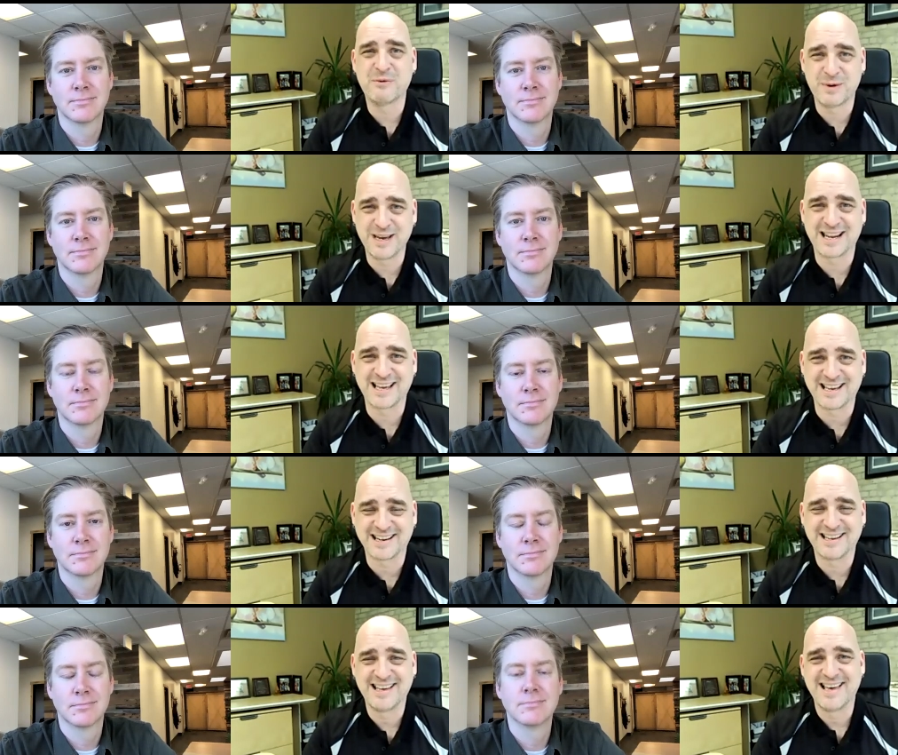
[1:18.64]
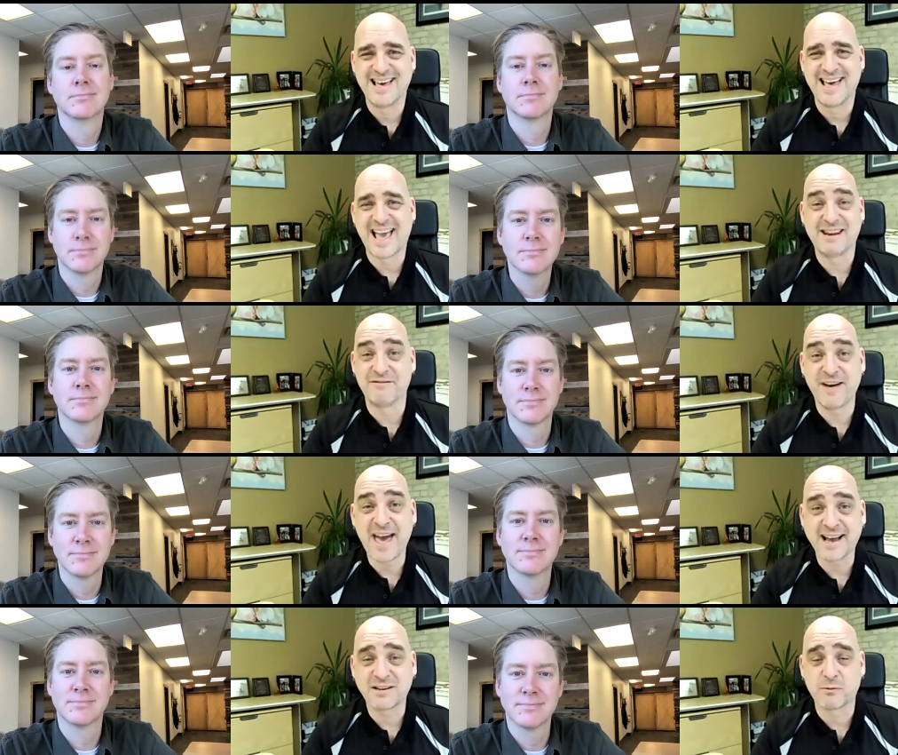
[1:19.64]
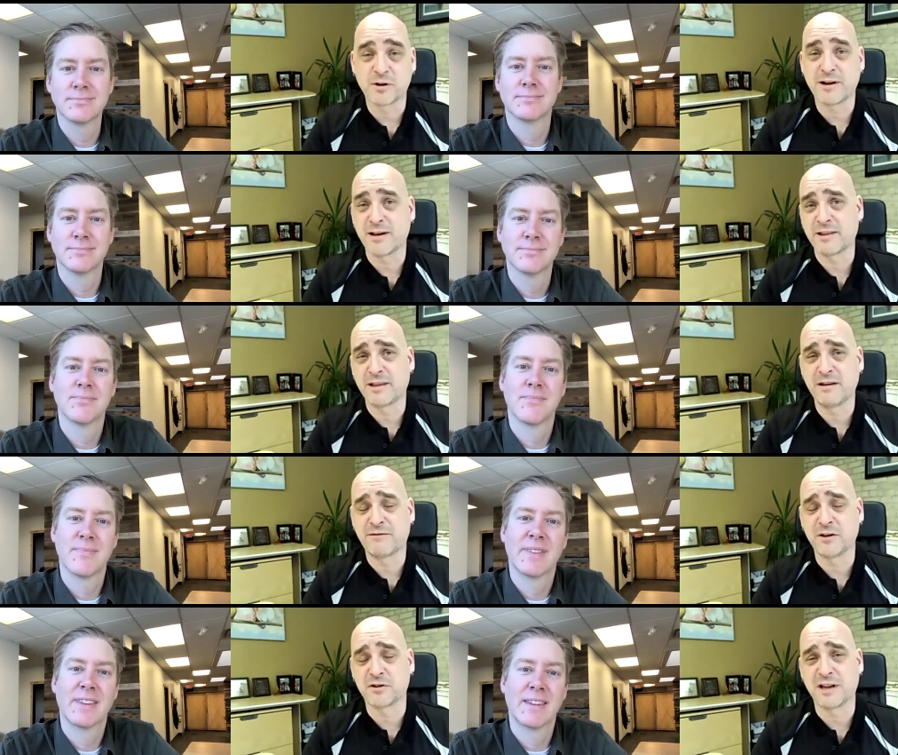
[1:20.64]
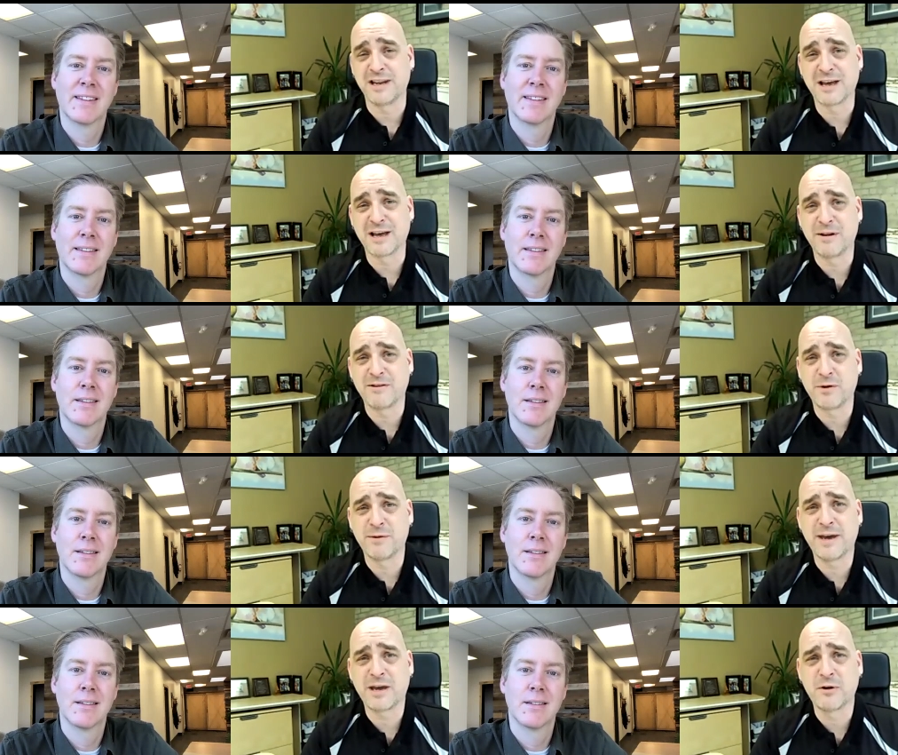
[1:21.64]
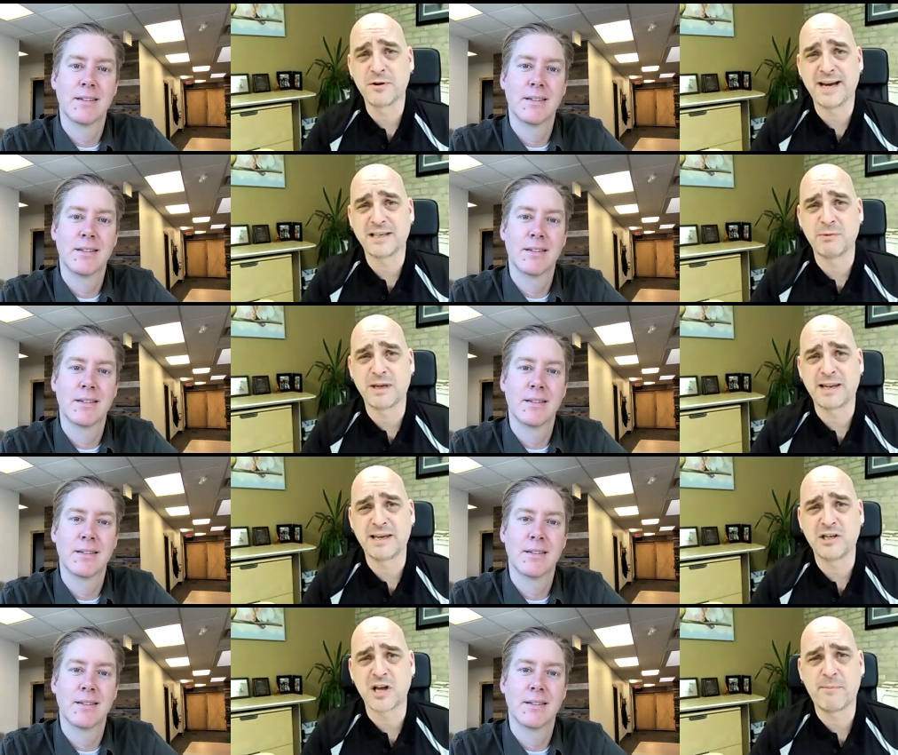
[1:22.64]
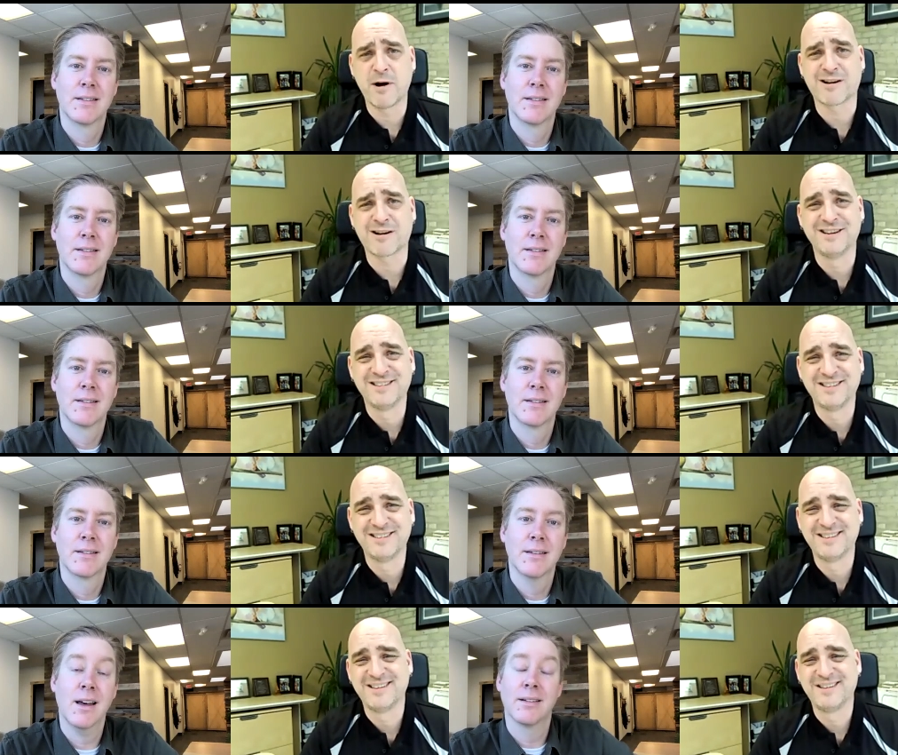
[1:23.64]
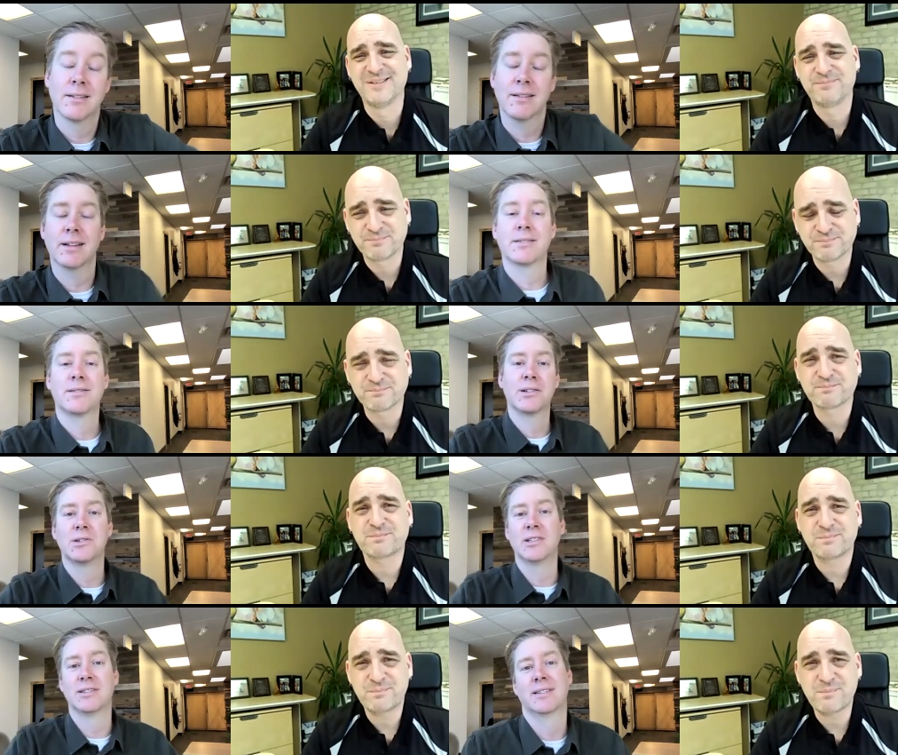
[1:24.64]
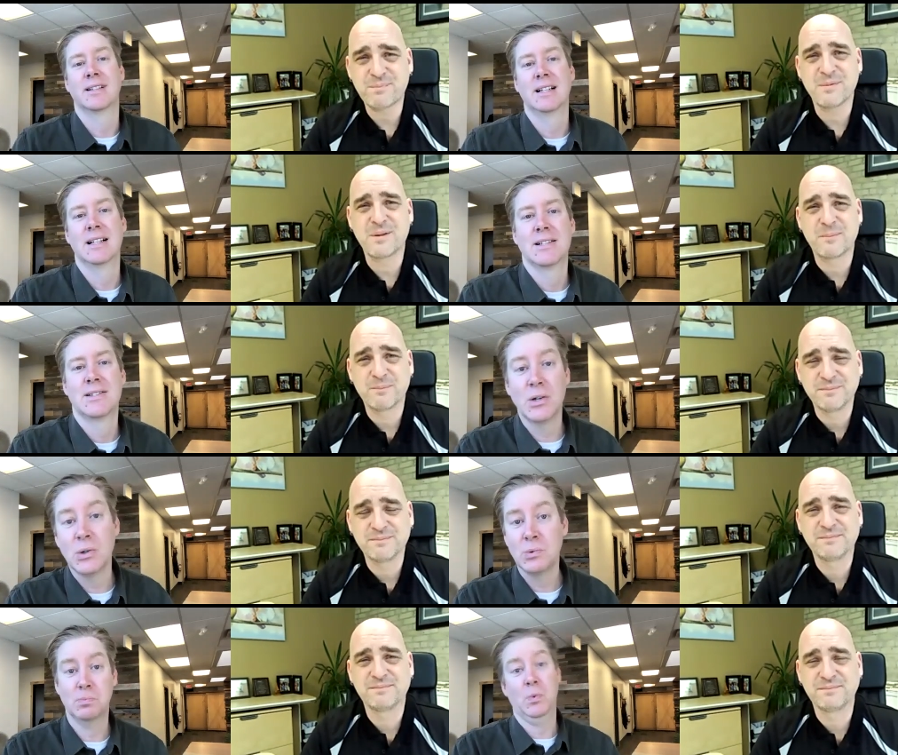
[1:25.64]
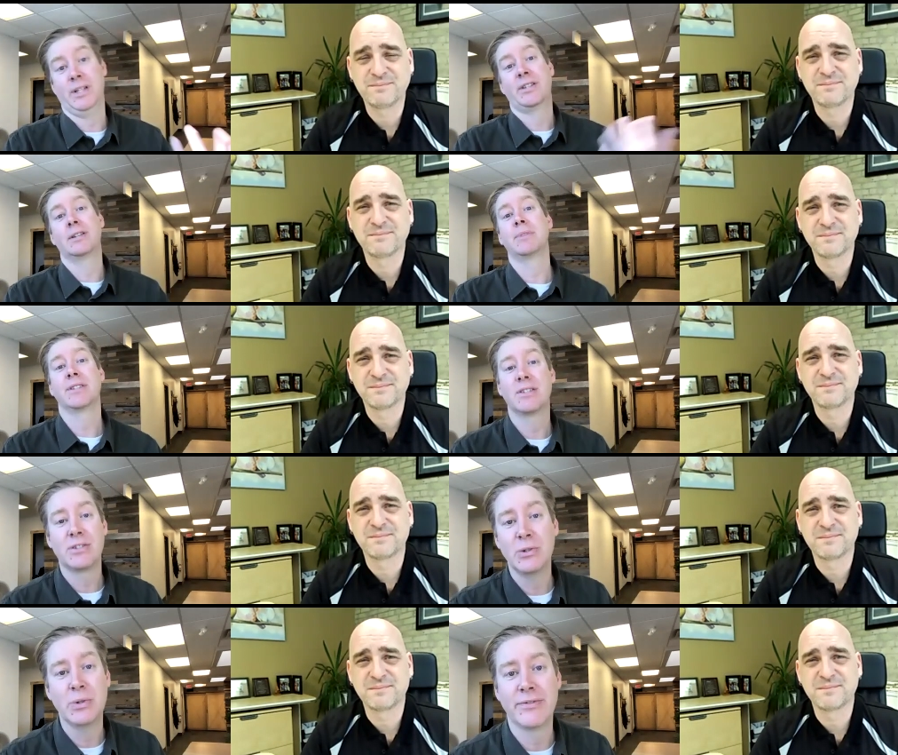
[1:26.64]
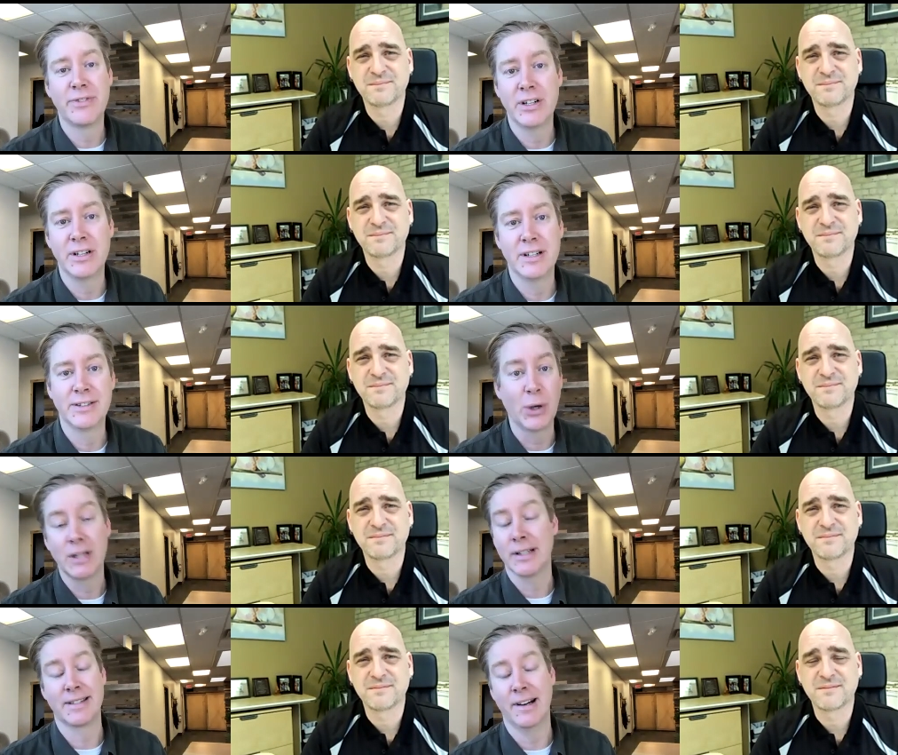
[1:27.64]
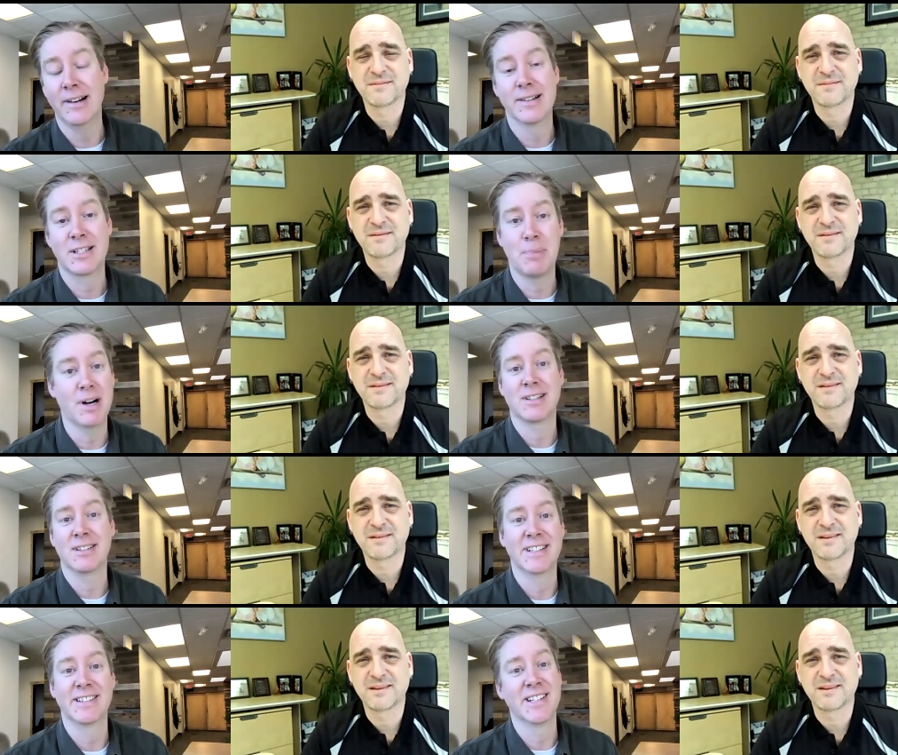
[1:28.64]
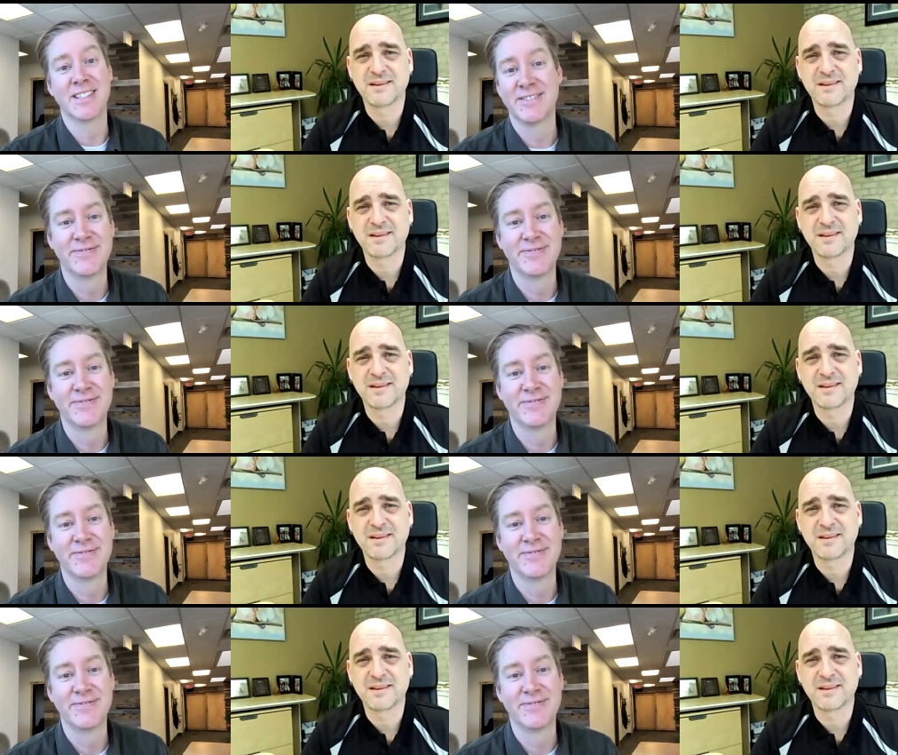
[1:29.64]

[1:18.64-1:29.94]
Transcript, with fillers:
Speaker 1: we clean it. And in fact, we're the official cleaning company of the Winnipeg Goldeyes, and we clean Shaw Park.
Speaker 2: Huh, that's really cool. So, what should a business do if their toilets aren't sparkling then?